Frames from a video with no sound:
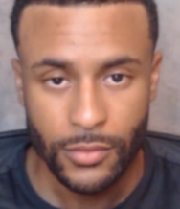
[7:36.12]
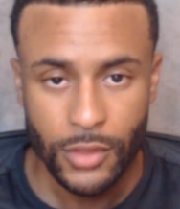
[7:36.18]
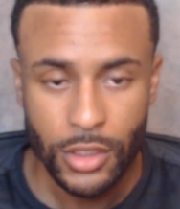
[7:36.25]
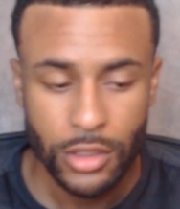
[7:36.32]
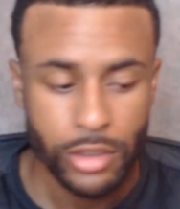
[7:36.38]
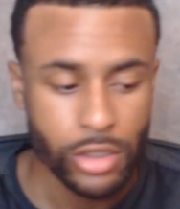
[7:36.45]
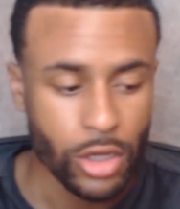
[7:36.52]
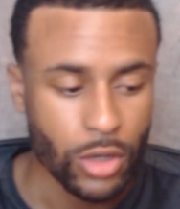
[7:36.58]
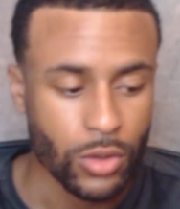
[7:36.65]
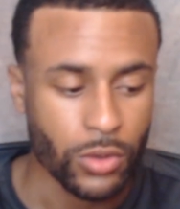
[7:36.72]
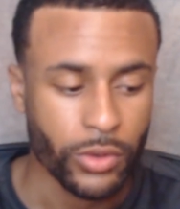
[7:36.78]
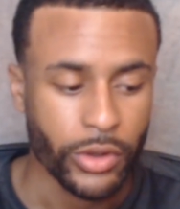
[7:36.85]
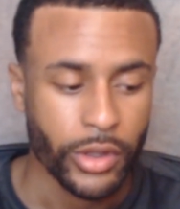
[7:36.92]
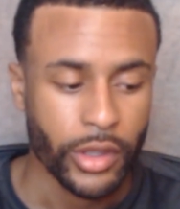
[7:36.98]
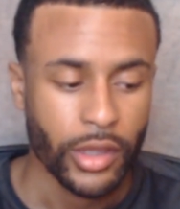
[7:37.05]
So
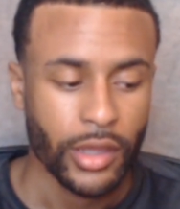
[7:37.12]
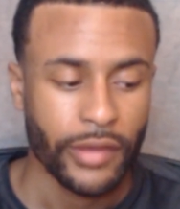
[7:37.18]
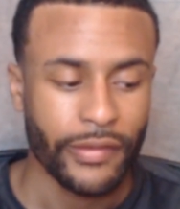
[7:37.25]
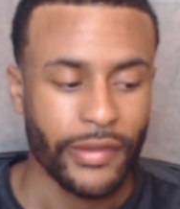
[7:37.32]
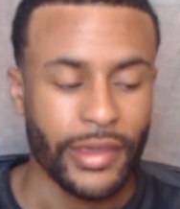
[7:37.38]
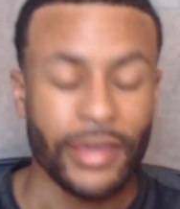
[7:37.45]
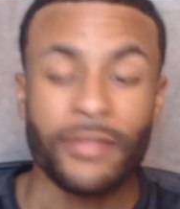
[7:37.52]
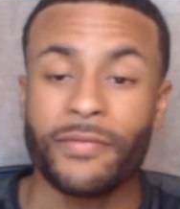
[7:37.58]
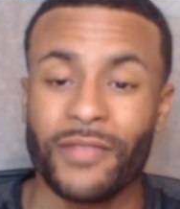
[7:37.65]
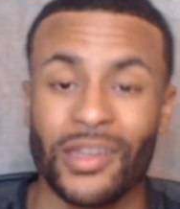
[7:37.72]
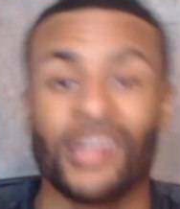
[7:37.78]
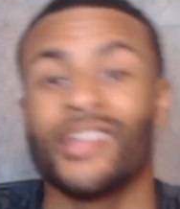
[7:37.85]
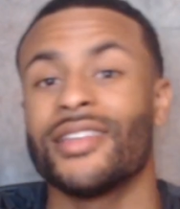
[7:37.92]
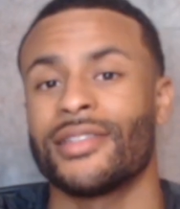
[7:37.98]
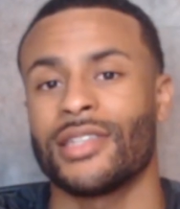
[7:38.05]
if it
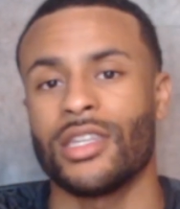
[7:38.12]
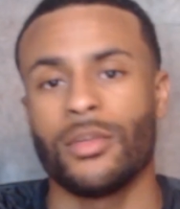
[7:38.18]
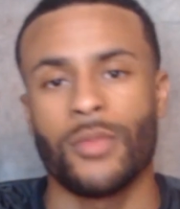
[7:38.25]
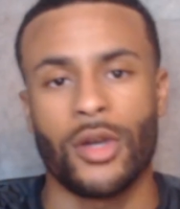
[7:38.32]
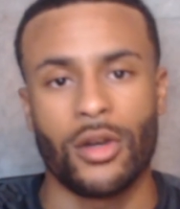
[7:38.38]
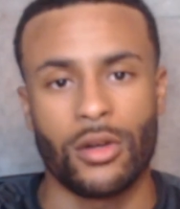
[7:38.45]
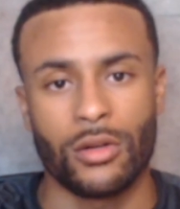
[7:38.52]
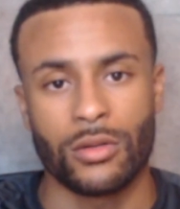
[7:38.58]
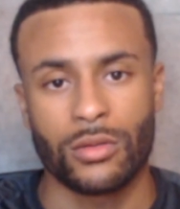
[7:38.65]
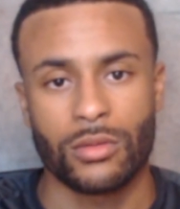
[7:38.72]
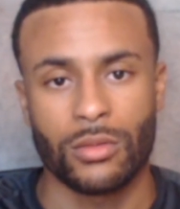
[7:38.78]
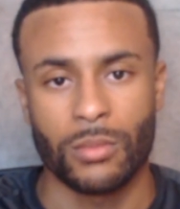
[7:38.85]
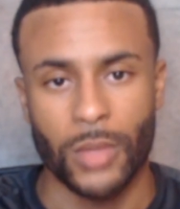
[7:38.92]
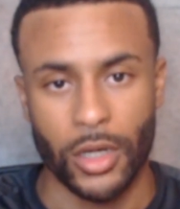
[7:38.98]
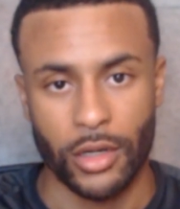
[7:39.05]
is email
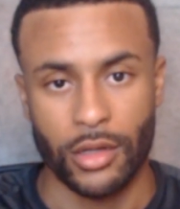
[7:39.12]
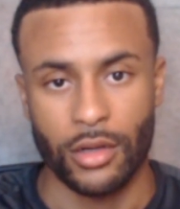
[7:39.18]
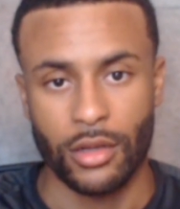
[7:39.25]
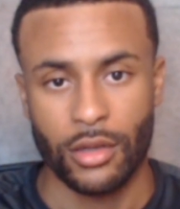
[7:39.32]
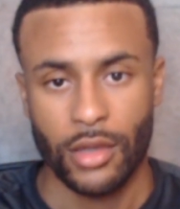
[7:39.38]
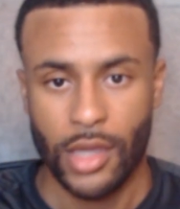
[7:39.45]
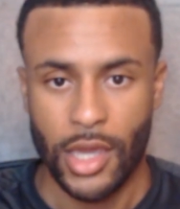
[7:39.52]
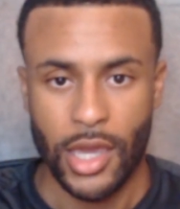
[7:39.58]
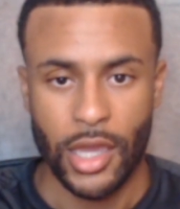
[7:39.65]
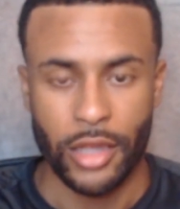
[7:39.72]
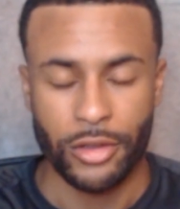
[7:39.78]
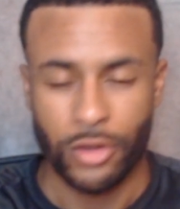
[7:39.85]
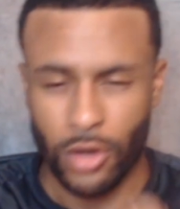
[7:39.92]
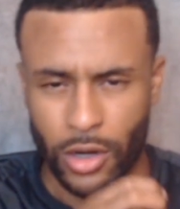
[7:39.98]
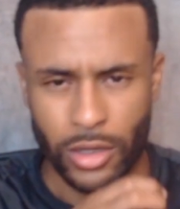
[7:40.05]
marketing and
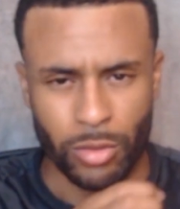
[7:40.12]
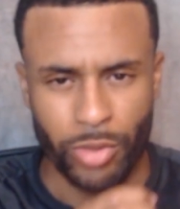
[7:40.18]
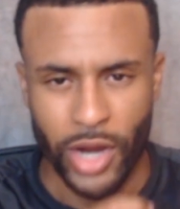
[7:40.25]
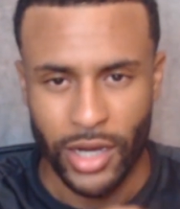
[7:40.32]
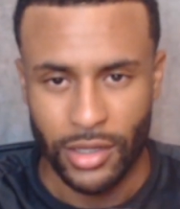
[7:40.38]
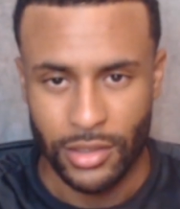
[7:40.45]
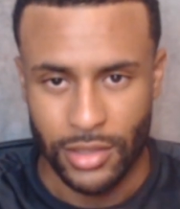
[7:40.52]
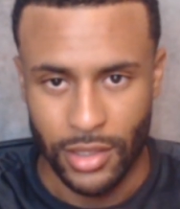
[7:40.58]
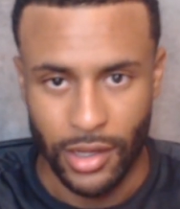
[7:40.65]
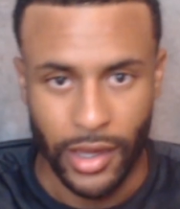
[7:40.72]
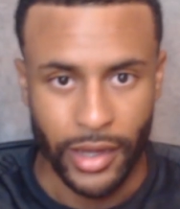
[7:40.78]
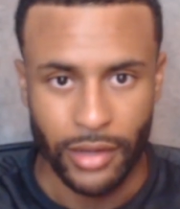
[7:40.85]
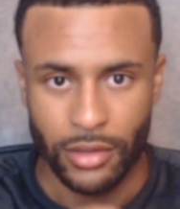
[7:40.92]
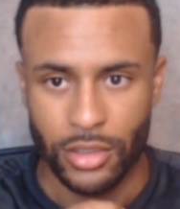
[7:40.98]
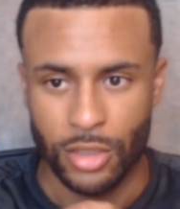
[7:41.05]
you're already practicing
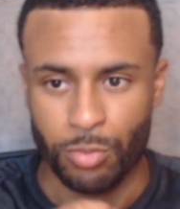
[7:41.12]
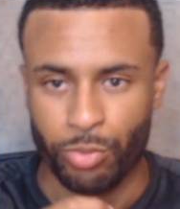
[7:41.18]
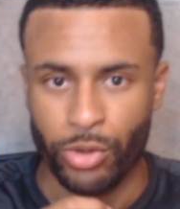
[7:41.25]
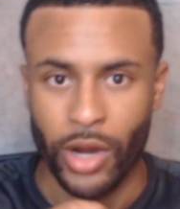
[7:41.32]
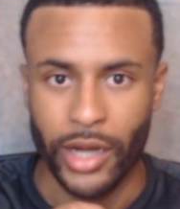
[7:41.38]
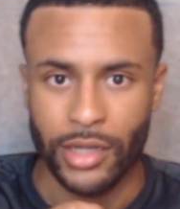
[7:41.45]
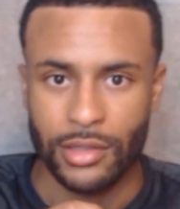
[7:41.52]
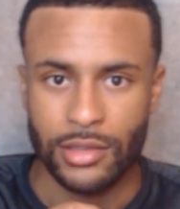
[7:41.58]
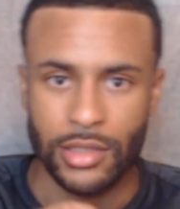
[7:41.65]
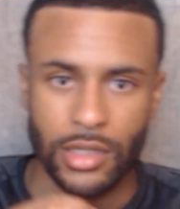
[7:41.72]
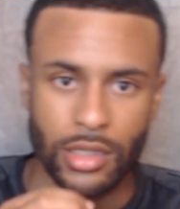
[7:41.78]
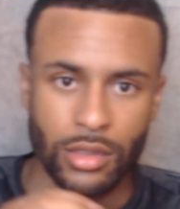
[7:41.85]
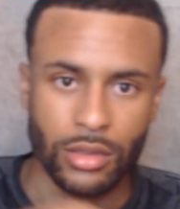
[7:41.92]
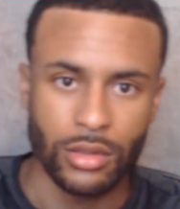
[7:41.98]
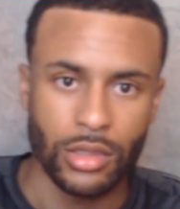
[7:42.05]
that, just practice
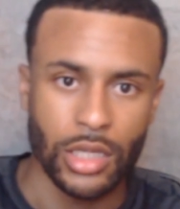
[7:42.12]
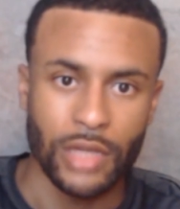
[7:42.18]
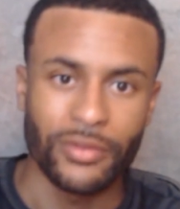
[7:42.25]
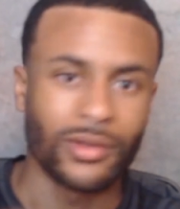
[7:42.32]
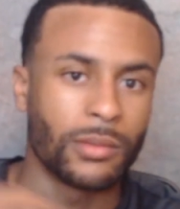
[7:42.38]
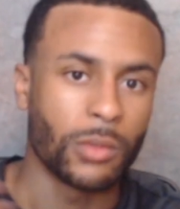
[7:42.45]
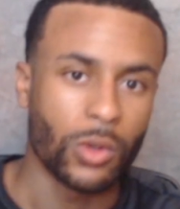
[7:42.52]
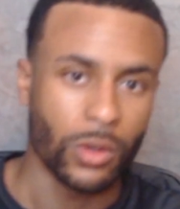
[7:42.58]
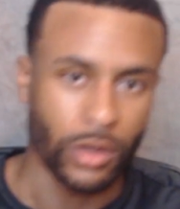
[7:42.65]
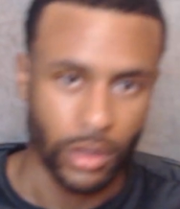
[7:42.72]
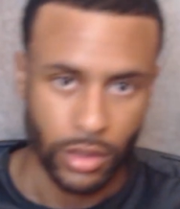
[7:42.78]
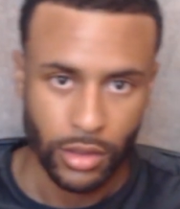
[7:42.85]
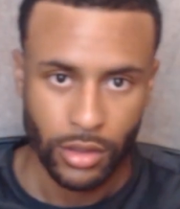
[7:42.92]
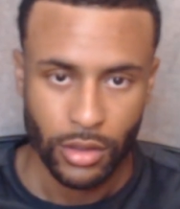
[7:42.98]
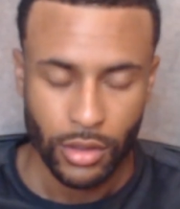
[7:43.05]
it even more
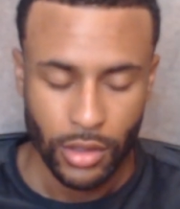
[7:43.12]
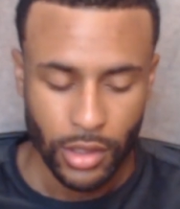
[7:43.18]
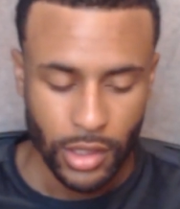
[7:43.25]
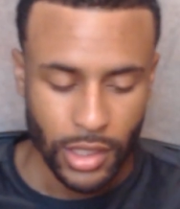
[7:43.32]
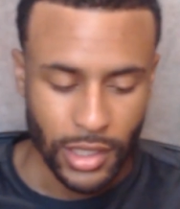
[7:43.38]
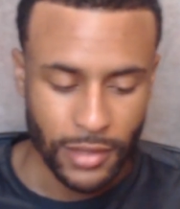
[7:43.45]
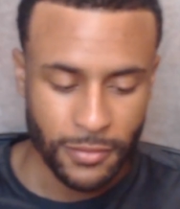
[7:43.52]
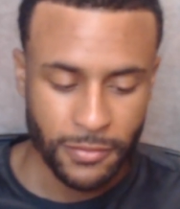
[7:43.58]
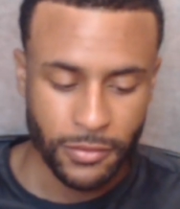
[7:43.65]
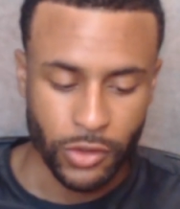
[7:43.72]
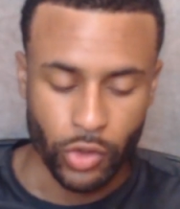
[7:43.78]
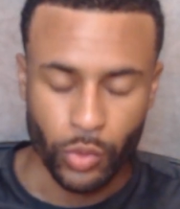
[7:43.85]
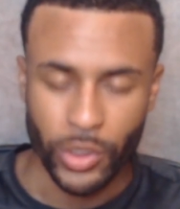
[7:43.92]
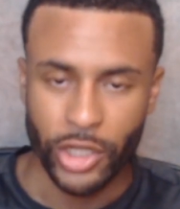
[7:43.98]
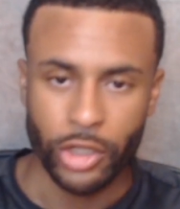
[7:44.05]
if
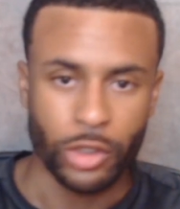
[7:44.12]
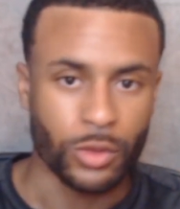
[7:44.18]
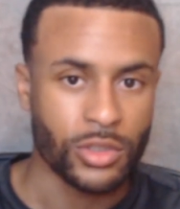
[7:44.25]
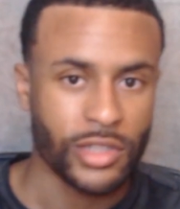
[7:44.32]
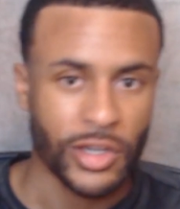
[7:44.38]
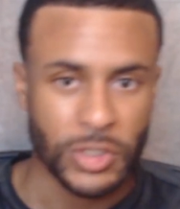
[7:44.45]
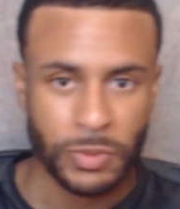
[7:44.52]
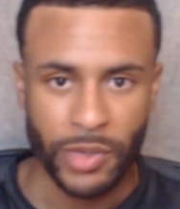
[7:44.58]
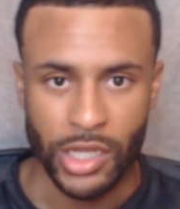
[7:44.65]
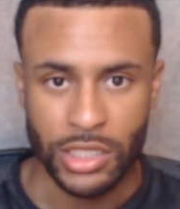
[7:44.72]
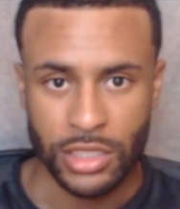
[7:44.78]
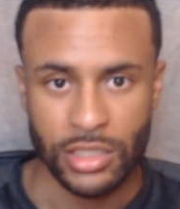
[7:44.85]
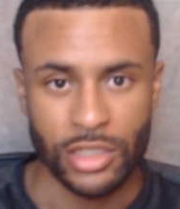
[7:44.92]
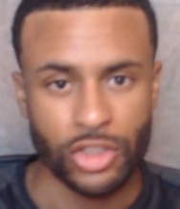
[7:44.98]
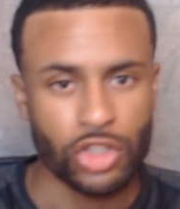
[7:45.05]
you want to do sales
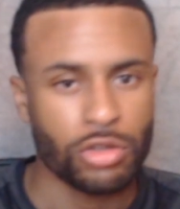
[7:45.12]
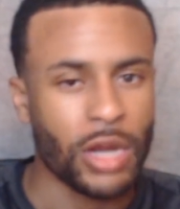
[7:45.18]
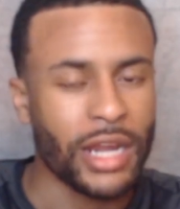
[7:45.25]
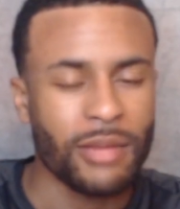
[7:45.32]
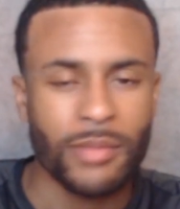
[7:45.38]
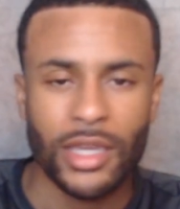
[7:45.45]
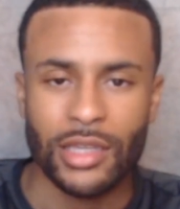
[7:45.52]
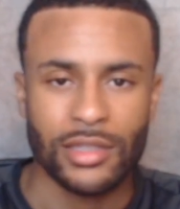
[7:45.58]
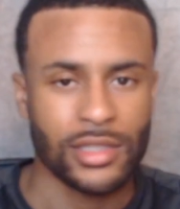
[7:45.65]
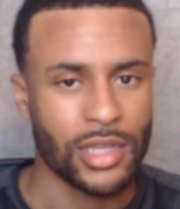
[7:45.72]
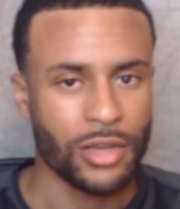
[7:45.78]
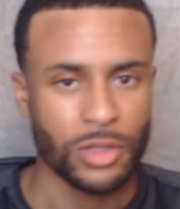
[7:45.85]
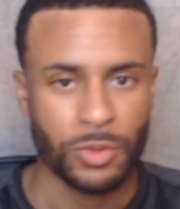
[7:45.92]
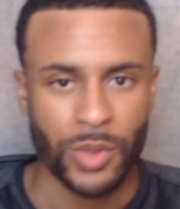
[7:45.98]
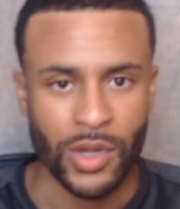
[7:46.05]
pages, then try to make a
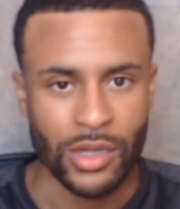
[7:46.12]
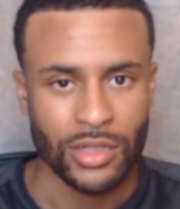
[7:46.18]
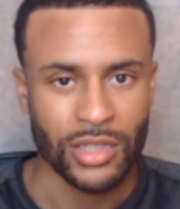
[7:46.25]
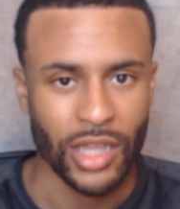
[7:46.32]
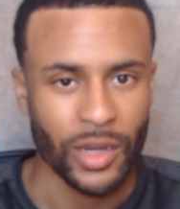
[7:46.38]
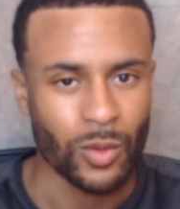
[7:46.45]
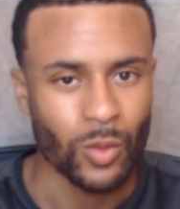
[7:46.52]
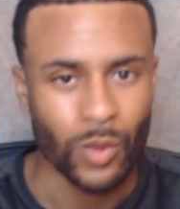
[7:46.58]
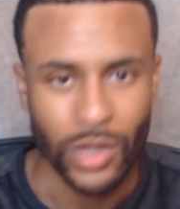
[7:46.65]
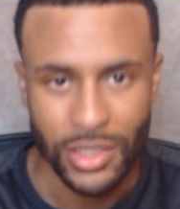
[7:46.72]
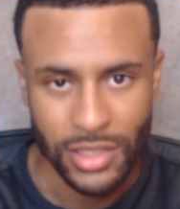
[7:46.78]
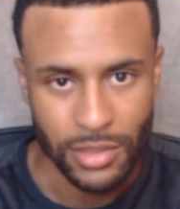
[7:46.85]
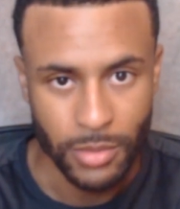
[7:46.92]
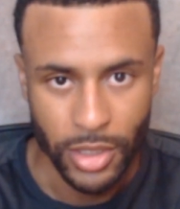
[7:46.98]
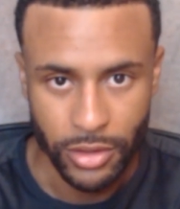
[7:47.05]
sales page like once
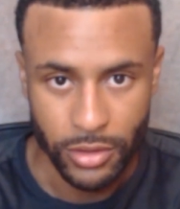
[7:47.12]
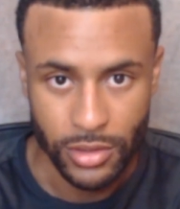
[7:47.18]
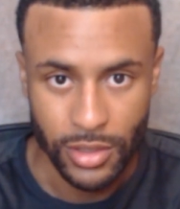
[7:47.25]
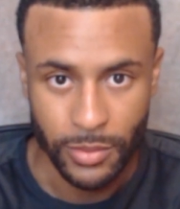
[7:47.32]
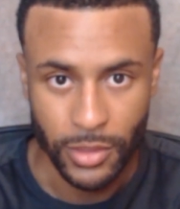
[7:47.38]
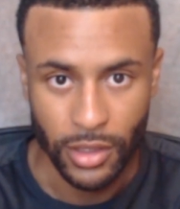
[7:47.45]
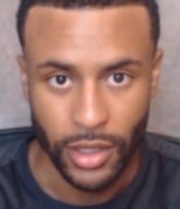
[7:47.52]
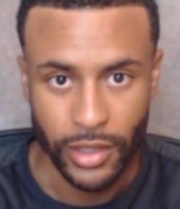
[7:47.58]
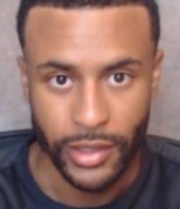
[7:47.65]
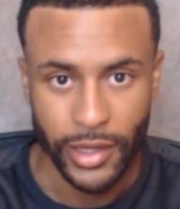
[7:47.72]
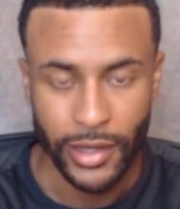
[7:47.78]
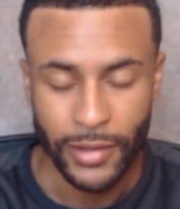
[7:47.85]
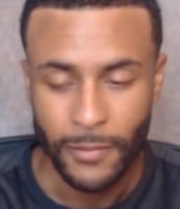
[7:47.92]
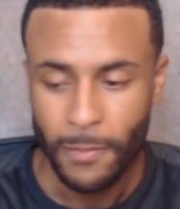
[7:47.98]
a month or something like that.